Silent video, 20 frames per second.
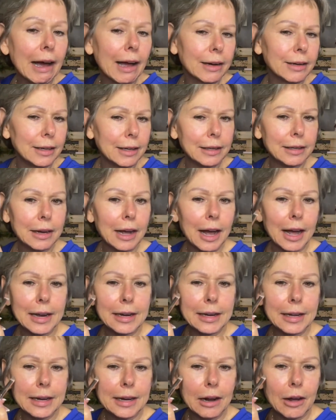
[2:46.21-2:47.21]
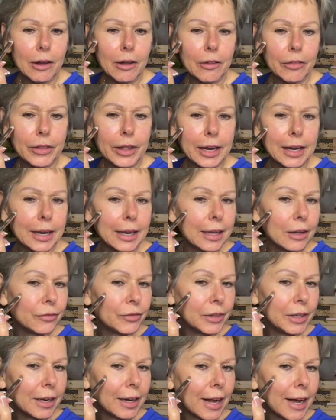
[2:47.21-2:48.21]
I need all the
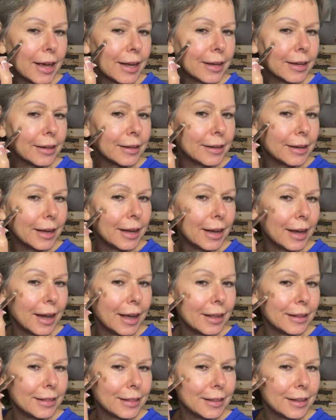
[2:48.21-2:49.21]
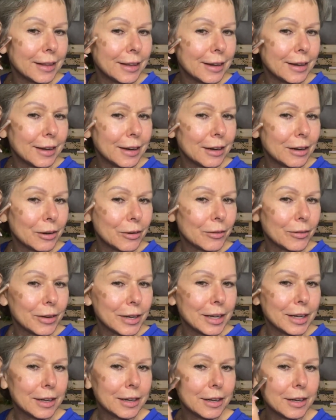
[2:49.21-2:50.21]
lifting I can get. There
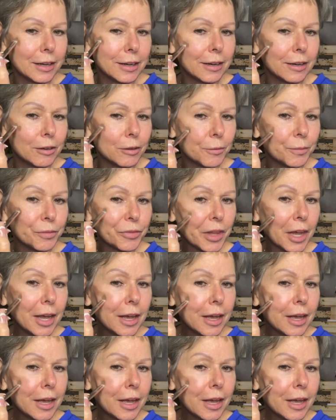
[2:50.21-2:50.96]
we go.